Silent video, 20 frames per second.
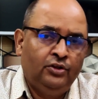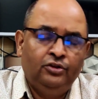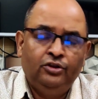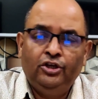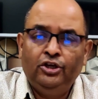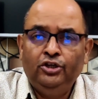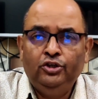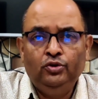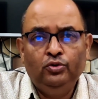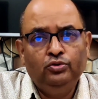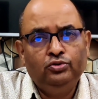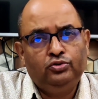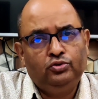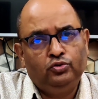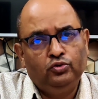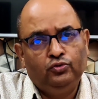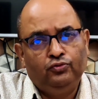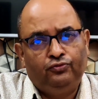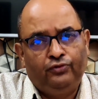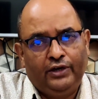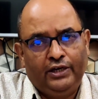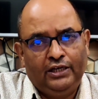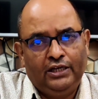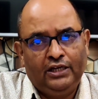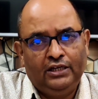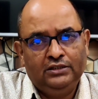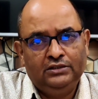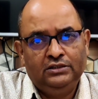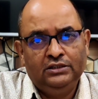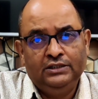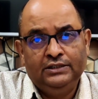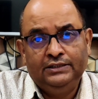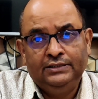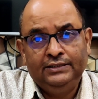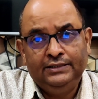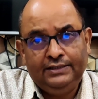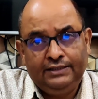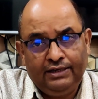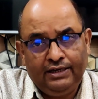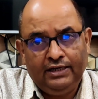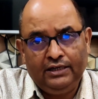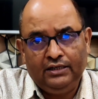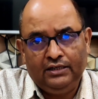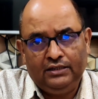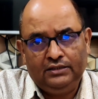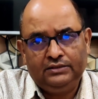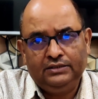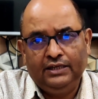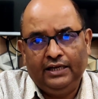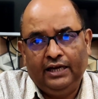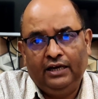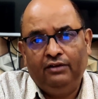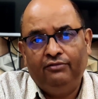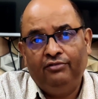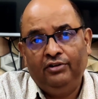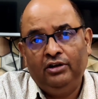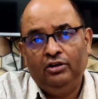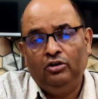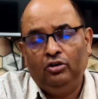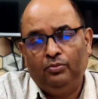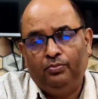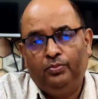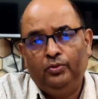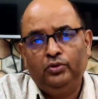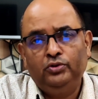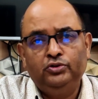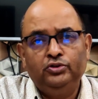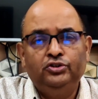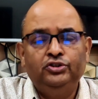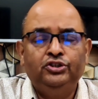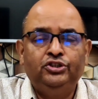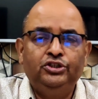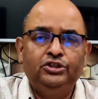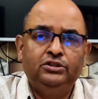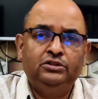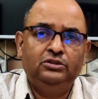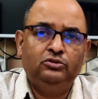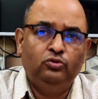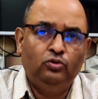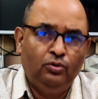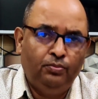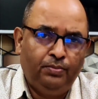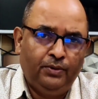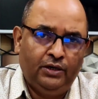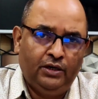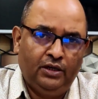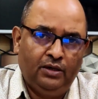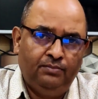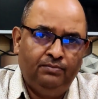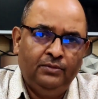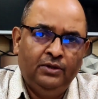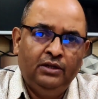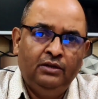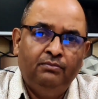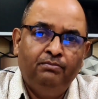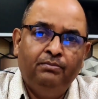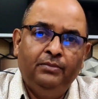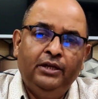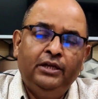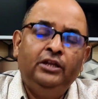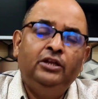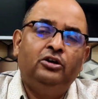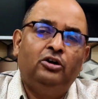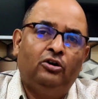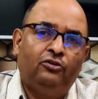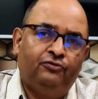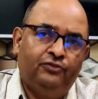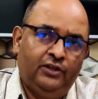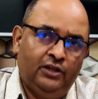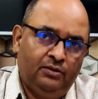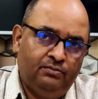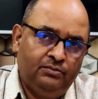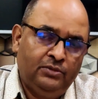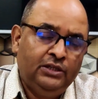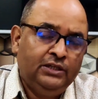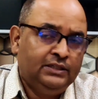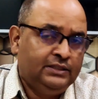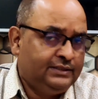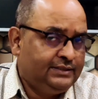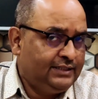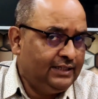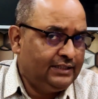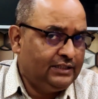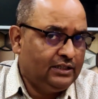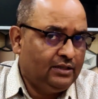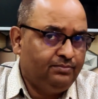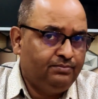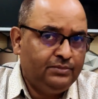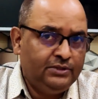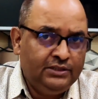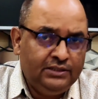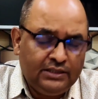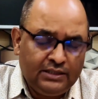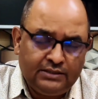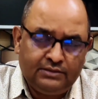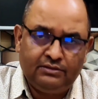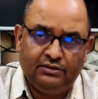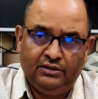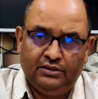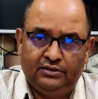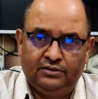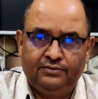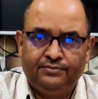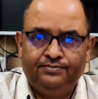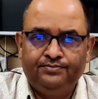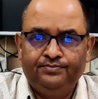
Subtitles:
They used to finance the traders, and when opportunities opened up, many of them set up industries.